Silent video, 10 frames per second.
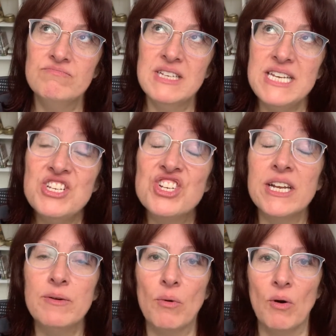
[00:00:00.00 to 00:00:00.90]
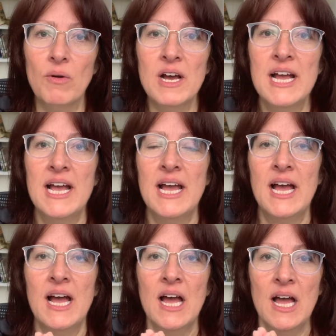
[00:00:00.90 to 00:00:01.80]
in general,
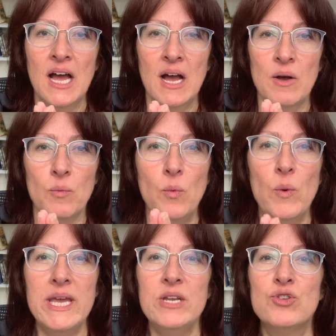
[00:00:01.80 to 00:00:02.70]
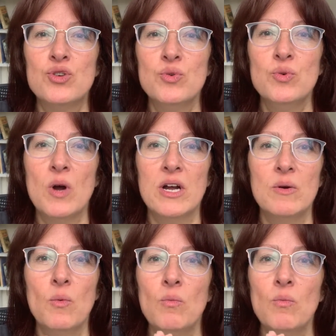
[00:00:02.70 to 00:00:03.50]
we do uh,